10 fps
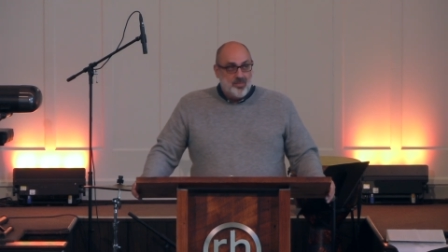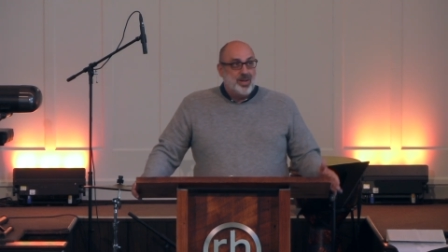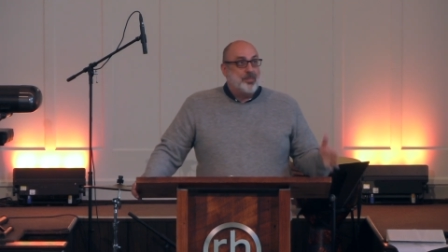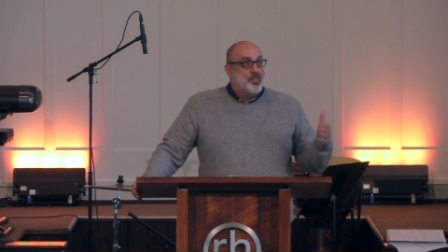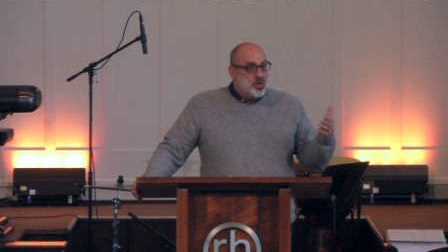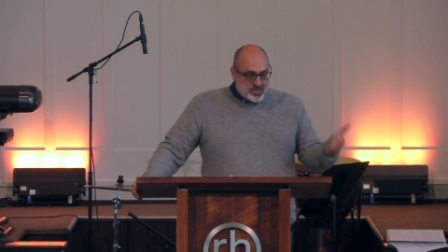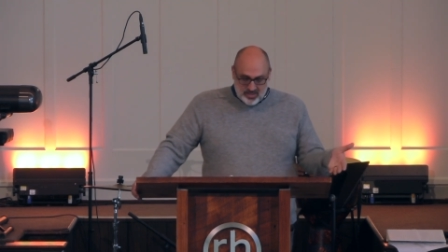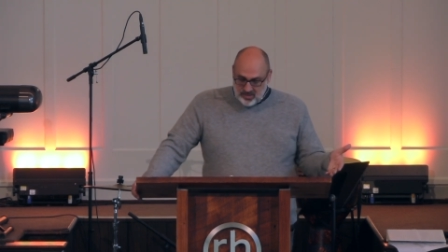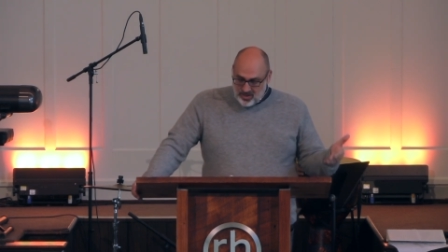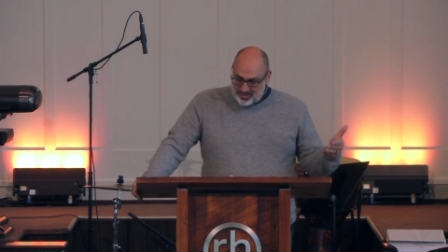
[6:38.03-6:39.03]
but he
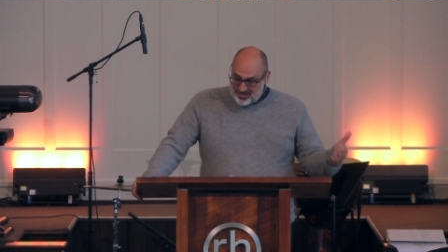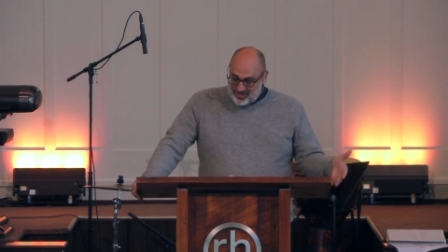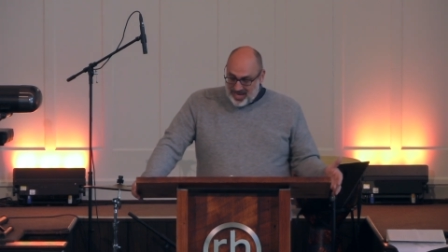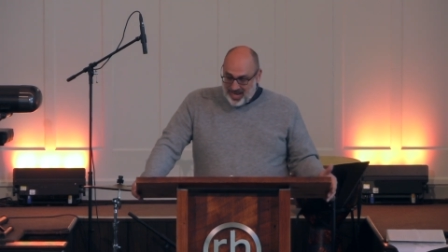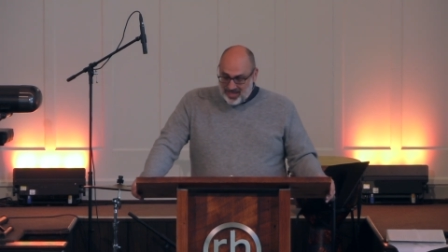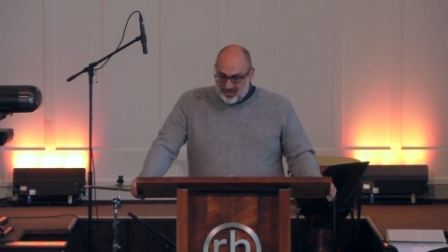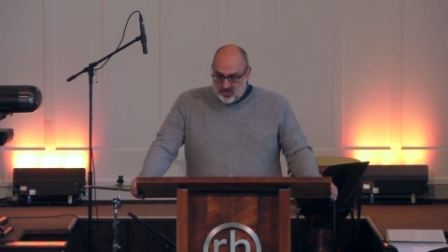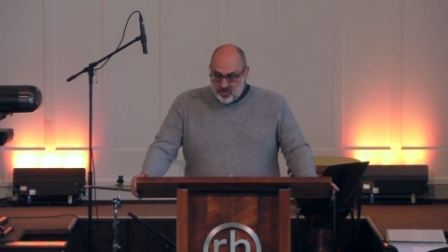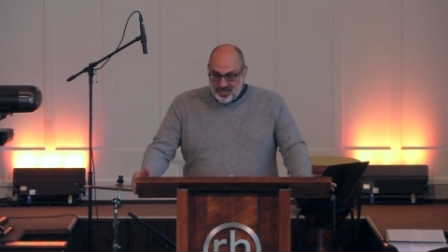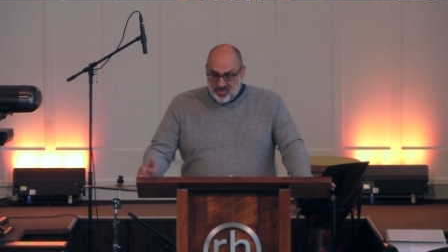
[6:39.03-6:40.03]
puts it on a stand
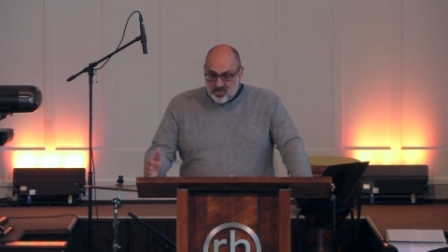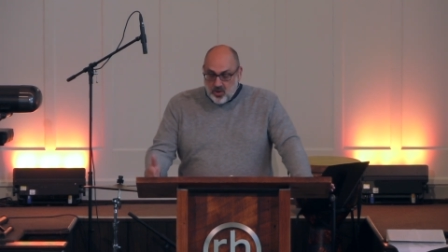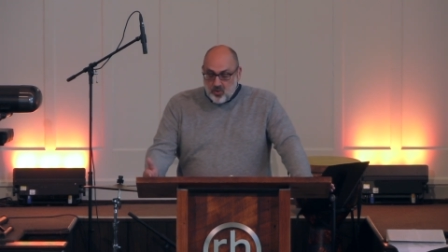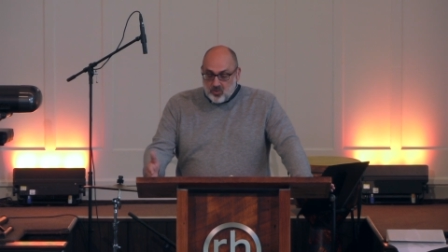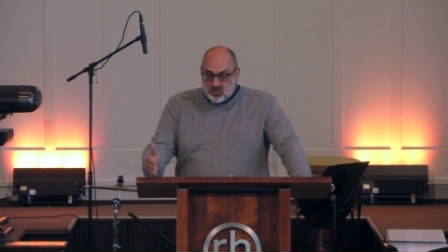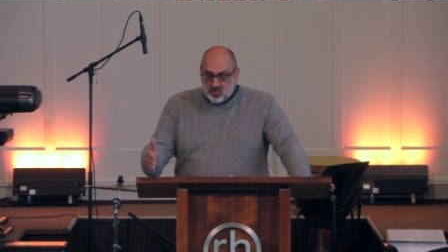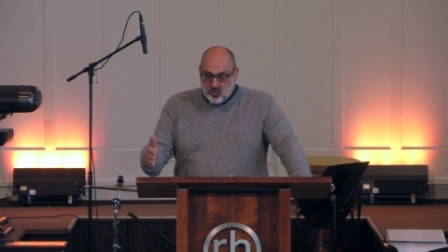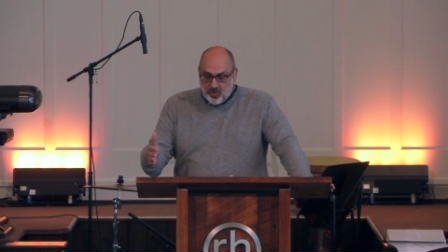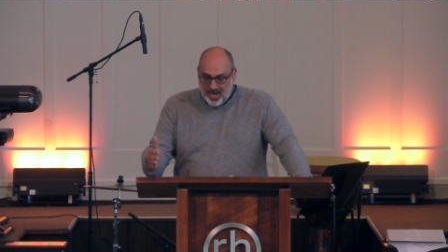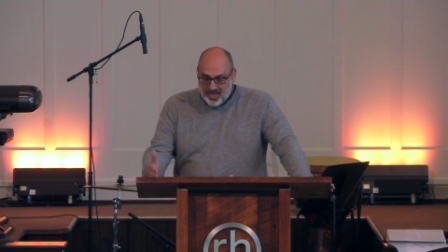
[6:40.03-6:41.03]
so that those
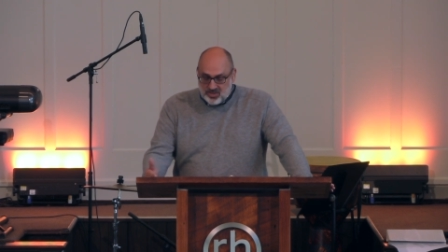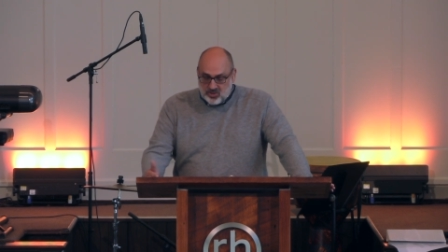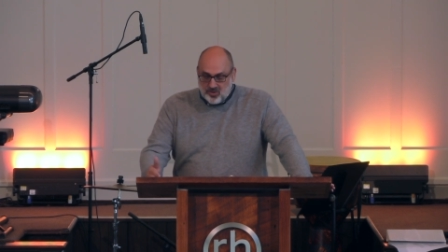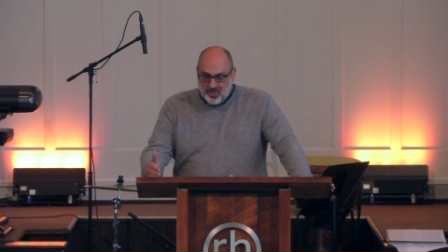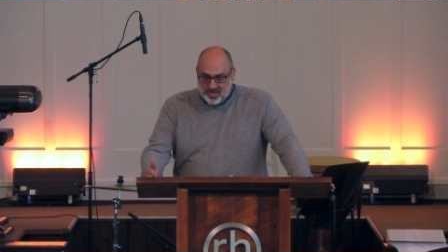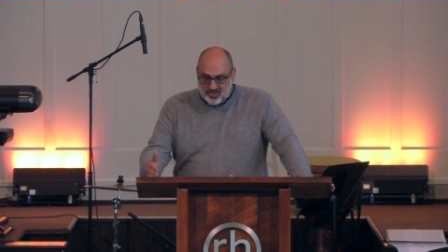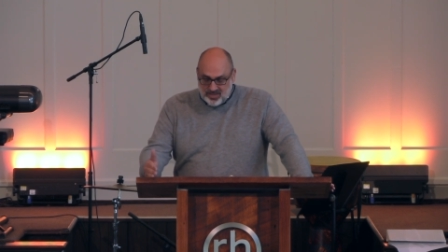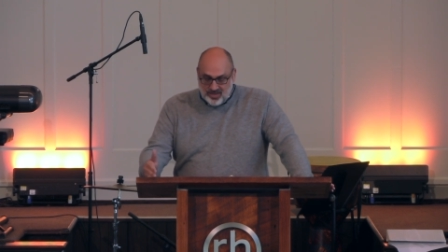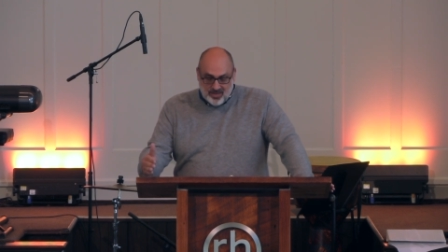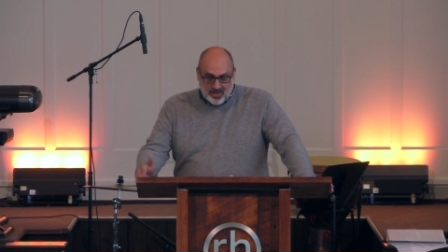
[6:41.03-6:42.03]
who enter may
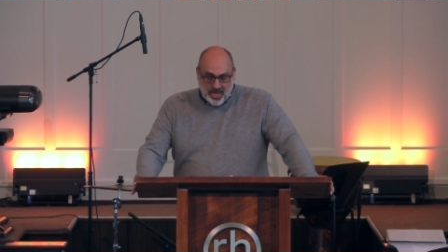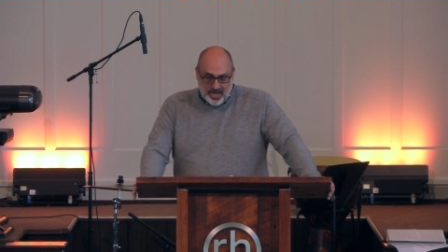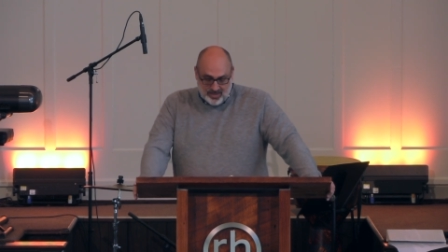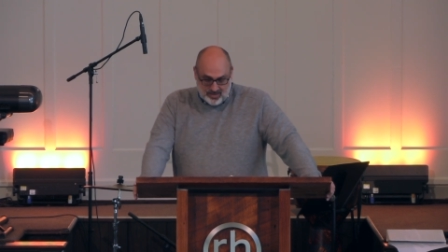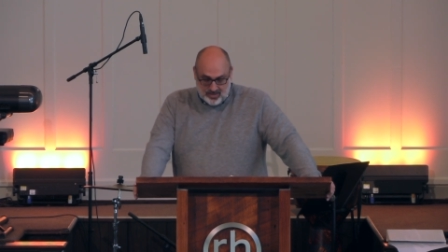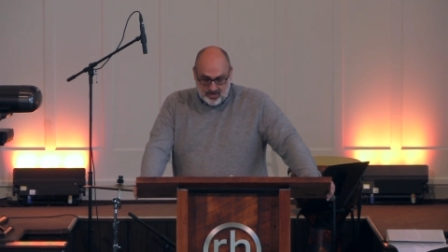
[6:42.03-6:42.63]
see the light.